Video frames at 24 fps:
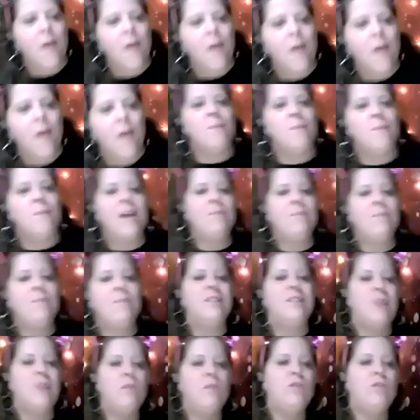Make me
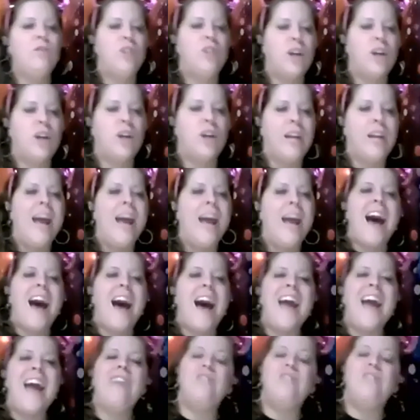so dirty. I
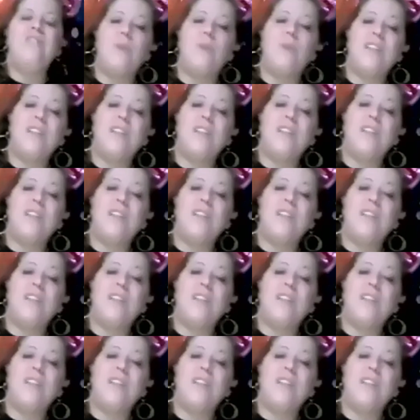have to brush my